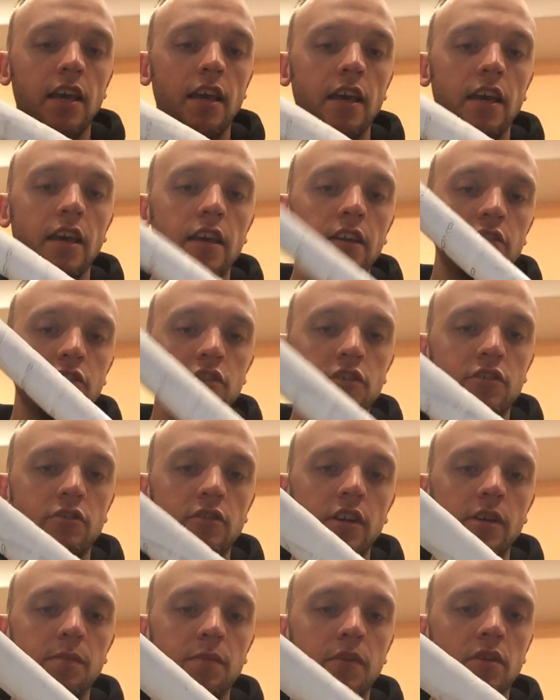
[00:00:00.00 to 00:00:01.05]
and your
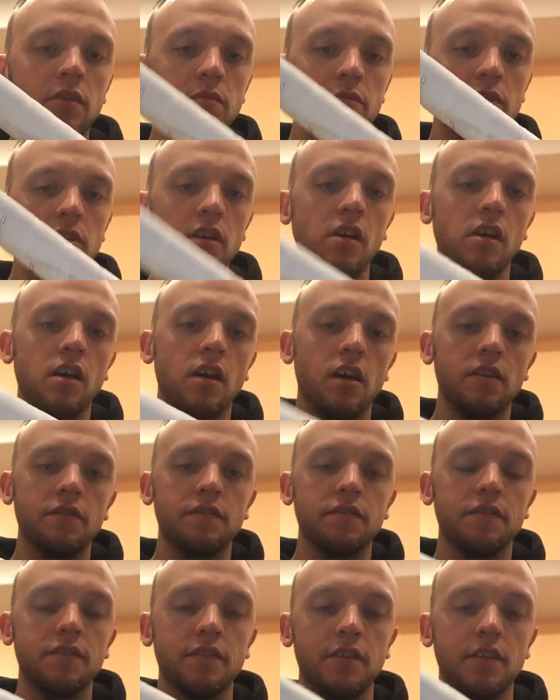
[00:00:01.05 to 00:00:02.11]
grip comes
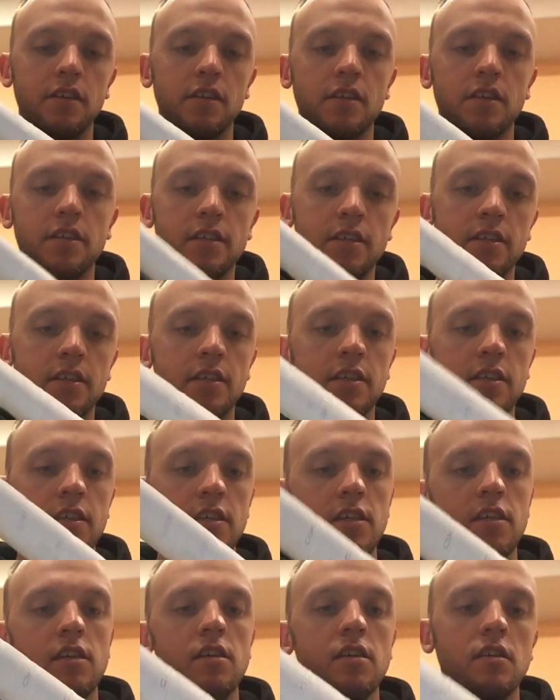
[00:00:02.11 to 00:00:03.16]
off.
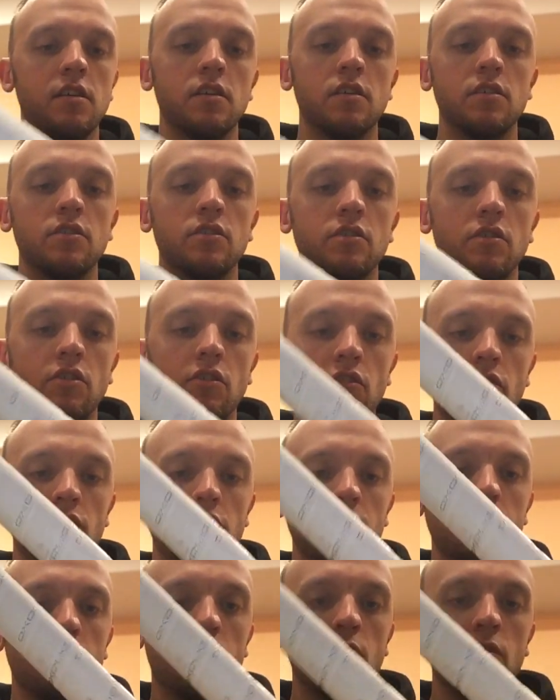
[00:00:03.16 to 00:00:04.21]
So
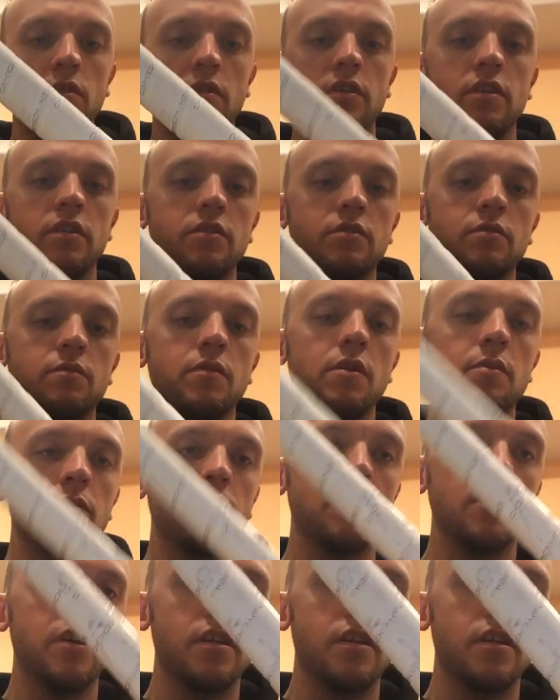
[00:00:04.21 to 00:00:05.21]
the important thing to remember